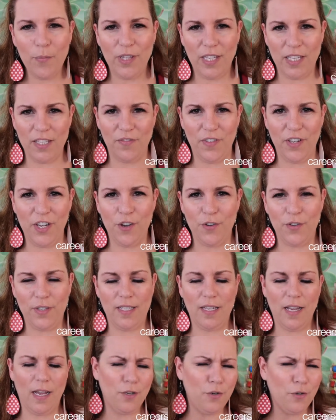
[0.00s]
When this video
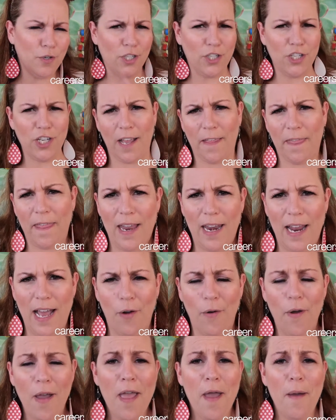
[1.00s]
is done, you can check that
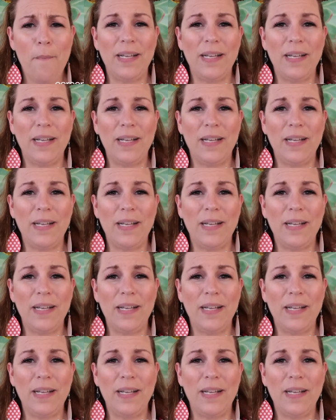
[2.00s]
out.